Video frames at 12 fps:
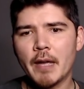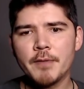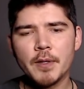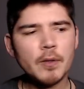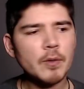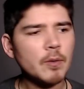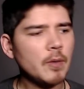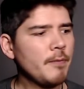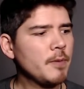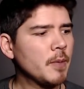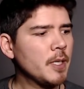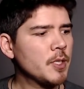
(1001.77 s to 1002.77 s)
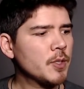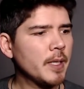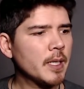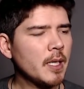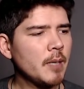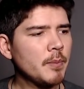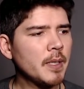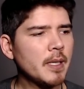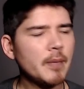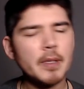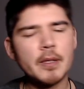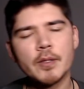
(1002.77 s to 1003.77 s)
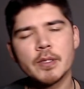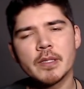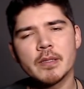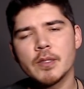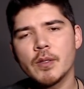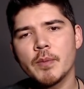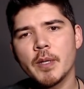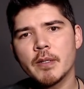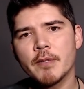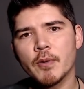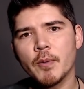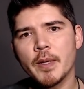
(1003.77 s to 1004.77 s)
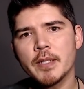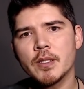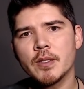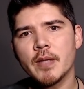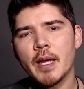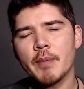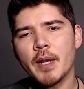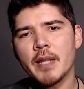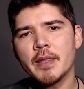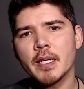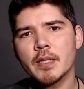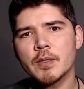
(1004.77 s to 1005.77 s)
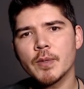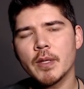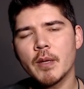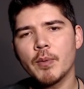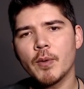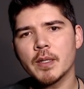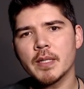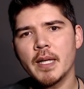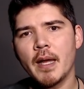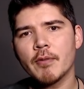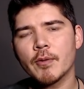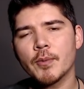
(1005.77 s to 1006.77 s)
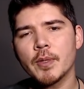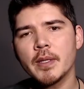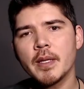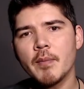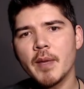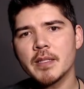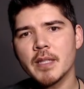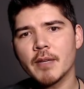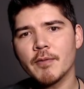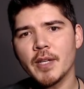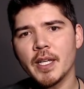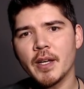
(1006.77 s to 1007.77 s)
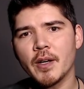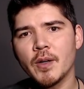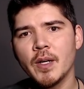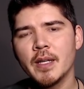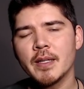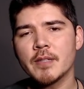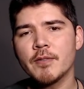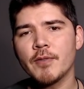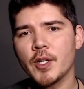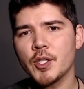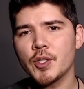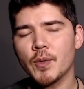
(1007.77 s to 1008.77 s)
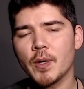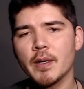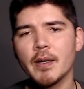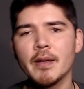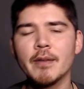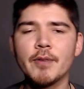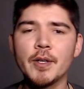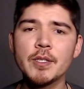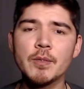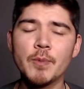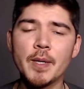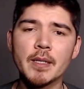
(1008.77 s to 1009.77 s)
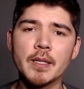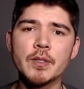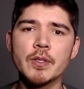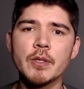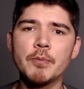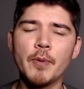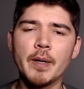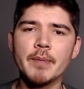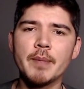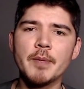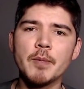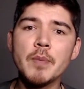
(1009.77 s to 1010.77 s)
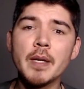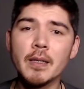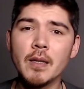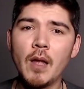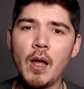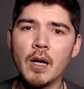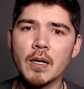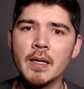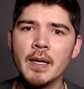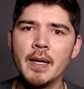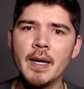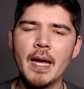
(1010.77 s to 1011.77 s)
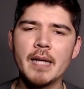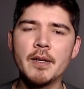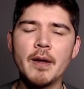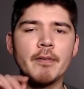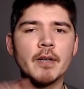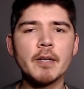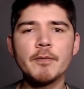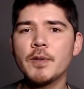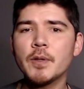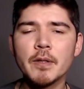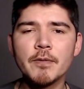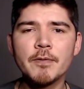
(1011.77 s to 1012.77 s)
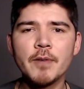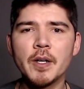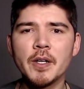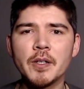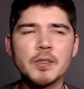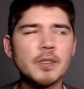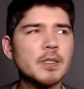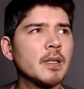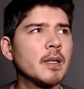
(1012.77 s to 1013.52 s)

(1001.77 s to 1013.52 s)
If you if you want to join a company, I mean, there's so many different ways to do that, but I think it's really important to have a really amazing video that's very short, very sweet, gets to the point, maybe a minute long, and you have a few good photos,